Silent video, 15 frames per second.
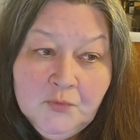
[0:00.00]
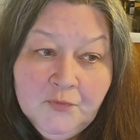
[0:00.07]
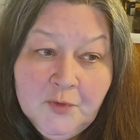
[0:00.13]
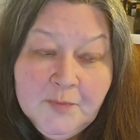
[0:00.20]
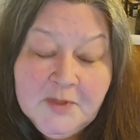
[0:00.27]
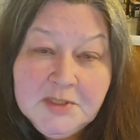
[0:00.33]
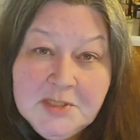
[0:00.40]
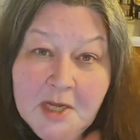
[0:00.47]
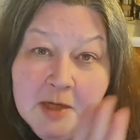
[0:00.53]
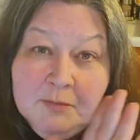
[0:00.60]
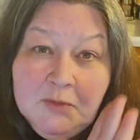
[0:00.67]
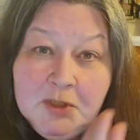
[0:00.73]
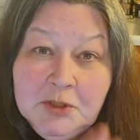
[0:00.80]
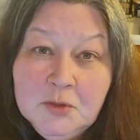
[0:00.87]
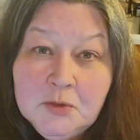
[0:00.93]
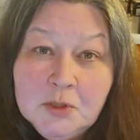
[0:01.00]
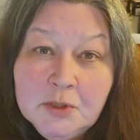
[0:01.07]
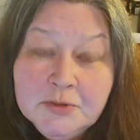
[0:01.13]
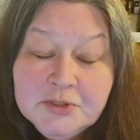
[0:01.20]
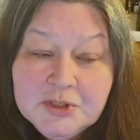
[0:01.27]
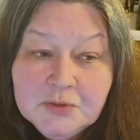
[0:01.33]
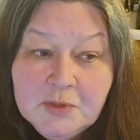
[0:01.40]
from the time that you
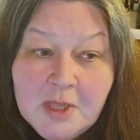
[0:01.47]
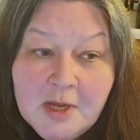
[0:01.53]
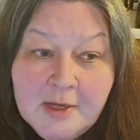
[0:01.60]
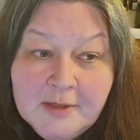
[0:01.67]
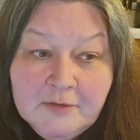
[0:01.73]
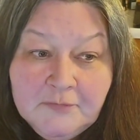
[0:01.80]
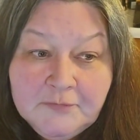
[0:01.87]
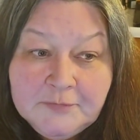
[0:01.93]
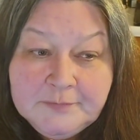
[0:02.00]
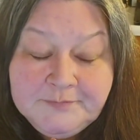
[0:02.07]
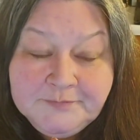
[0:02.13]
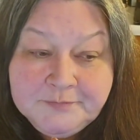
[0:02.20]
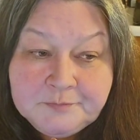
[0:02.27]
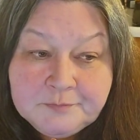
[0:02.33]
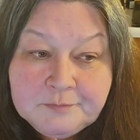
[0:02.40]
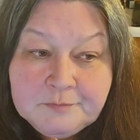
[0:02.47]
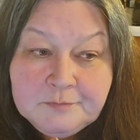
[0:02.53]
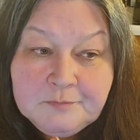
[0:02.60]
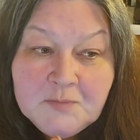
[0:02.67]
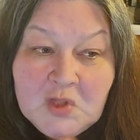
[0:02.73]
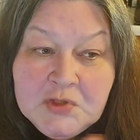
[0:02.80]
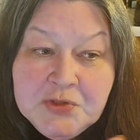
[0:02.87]
close your live
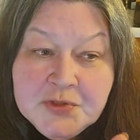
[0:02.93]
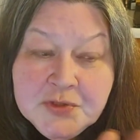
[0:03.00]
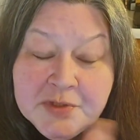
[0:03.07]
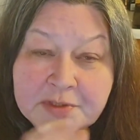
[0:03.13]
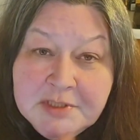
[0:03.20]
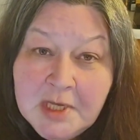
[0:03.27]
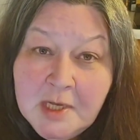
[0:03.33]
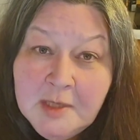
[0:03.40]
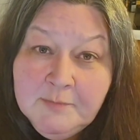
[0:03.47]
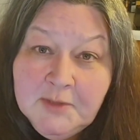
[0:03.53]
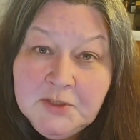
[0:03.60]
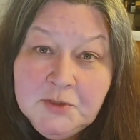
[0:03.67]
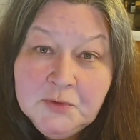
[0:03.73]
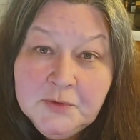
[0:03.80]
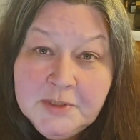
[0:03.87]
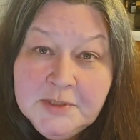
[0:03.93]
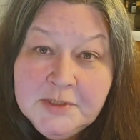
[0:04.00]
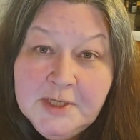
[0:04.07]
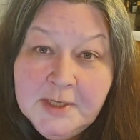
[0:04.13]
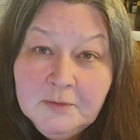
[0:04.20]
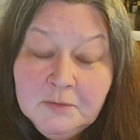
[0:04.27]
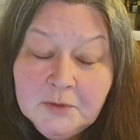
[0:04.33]
to the time that you
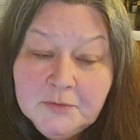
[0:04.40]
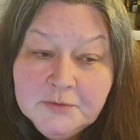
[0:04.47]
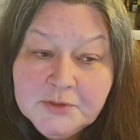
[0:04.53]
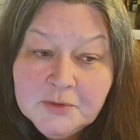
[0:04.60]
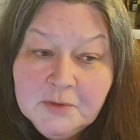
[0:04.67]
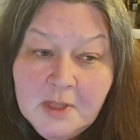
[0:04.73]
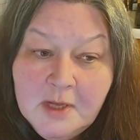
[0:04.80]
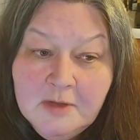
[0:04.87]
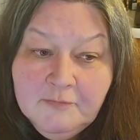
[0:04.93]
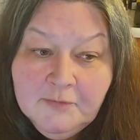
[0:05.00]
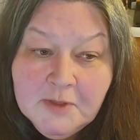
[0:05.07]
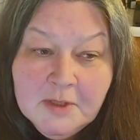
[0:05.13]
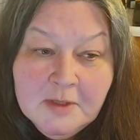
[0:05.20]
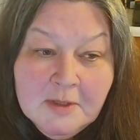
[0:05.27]
can download your live.